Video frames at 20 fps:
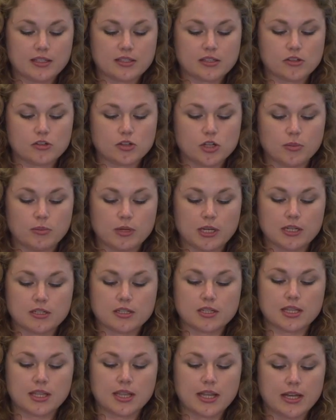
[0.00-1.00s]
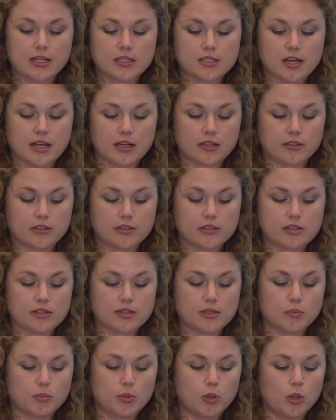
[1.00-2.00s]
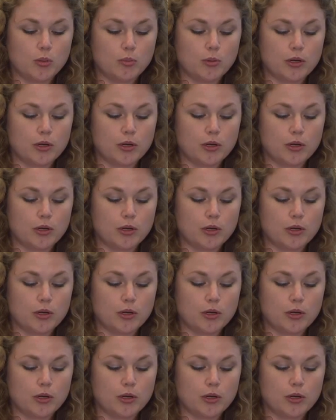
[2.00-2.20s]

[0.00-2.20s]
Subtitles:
is contributing to the late diagnosis and poor